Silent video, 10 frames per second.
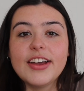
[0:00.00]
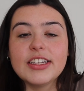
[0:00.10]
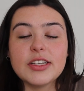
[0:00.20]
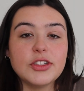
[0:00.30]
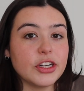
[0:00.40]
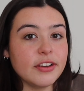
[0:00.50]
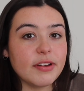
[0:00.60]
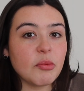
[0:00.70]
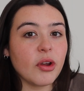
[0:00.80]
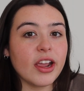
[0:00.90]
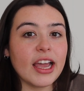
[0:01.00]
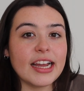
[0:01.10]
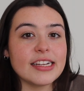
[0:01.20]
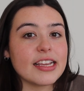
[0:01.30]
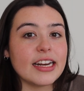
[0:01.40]
So during February,
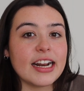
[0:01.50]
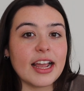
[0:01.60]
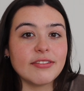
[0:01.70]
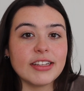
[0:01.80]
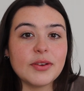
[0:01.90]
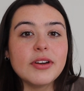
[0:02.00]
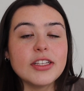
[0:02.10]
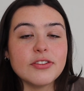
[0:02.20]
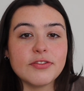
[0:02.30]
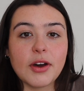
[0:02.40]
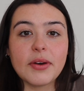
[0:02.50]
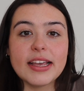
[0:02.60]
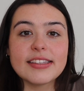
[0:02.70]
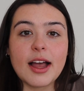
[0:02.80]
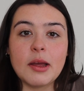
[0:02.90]
I decided I really wanted to
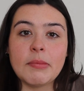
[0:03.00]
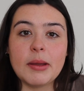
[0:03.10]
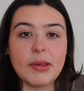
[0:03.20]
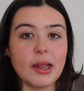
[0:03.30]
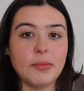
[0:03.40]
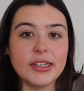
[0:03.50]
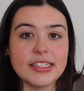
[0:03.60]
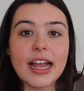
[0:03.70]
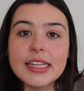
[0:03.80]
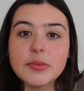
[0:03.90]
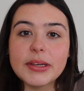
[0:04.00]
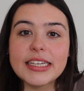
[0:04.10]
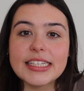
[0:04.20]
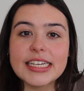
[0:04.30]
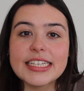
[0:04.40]
focus on my Blackbird designs
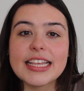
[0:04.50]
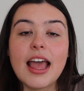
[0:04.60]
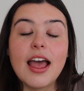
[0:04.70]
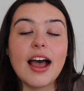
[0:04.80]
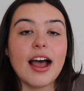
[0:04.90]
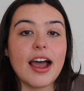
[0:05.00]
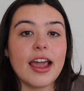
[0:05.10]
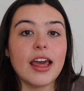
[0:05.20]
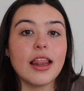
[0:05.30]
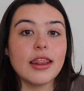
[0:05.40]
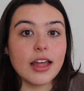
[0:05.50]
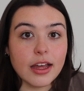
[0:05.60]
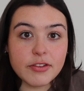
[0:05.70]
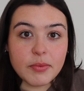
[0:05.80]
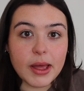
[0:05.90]
pieces. I
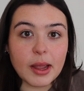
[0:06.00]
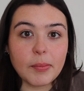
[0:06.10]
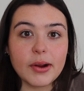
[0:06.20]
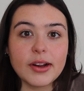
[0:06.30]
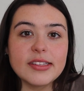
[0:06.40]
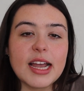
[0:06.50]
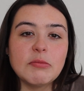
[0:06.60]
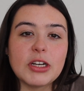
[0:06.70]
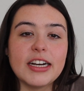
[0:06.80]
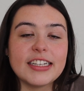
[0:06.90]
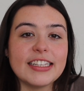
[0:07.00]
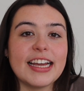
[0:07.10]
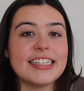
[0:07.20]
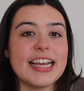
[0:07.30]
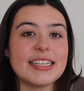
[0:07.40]
love Blackbirds. I'm trying to
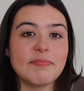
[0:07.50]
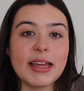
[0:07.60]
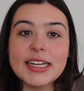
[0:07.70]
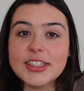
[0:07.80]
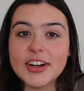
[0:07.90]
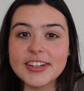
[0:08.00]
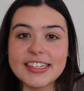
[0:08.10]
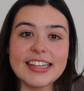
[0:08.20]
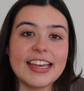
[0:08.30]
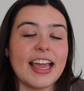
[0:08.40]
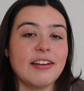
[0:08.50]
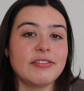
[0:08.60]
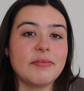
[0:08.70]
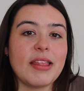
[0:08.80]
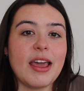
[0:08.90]
collect as many charts as I can
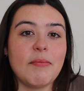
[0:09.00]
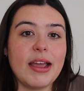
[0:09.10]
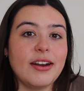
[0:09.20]
from them.